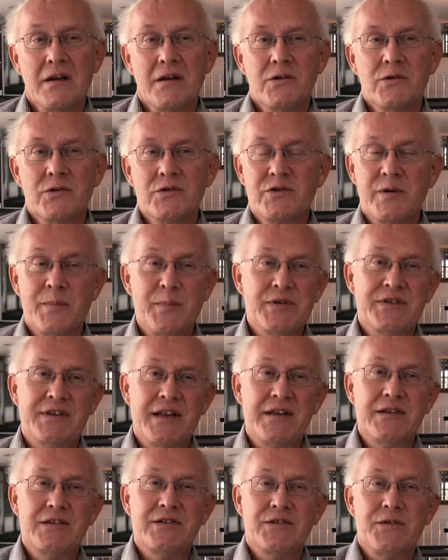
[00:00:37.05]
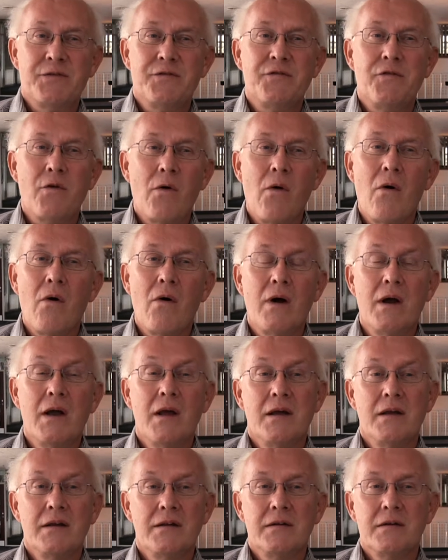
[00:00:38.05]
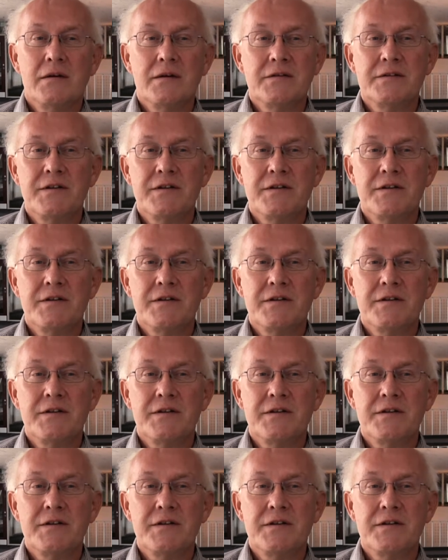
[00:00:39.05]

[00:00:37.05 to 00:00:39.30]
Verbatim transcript: GODS represents the four uh,